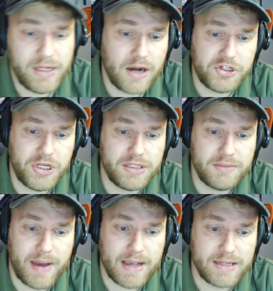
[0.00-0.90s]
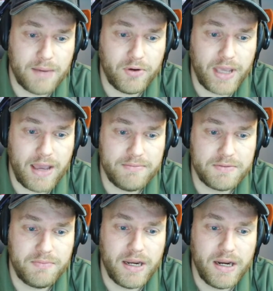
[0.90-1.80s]
Enoch Cheeks the past couple
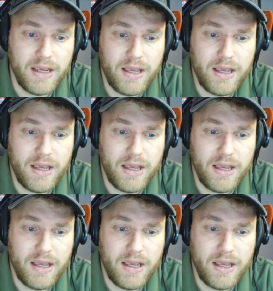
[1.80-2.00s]
games, but